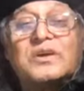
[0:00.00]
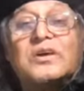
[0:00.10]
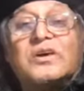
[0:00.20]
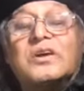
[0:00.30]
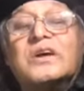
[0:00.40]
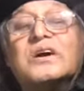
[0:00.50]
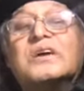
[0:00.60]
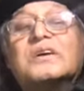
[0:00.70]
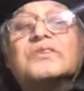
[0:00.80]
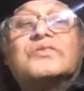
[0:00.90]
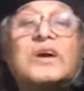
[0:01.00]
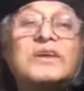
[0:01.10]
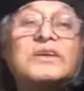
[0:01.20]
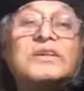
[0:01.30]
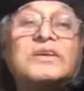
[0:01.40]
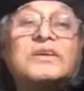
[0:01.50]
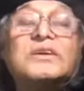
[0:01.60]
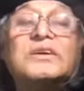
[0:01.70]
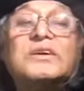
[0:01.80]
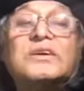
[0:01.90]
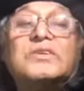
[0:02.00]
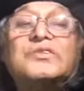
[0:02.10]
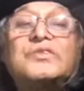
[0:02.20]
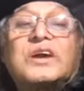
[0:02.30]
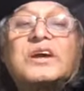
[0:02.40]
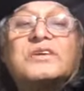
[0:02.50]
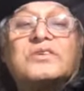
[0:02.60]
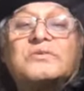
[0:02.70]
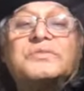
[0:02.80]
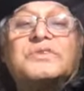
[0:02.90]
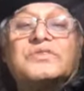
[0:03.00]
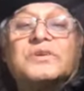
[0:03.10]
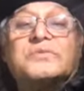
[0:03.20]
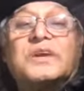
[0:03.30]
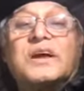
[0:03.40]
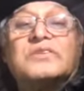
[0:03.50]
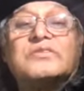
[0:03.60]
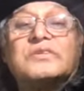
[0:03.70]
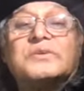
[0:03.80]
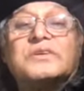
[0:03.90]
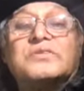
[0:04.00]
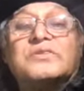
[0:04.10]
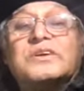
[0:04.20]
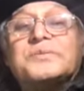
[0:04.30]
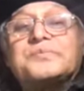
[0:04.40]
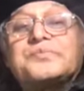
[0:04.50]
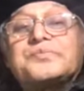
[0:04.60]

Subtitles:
on Sunday, the 2nd of December, 1973.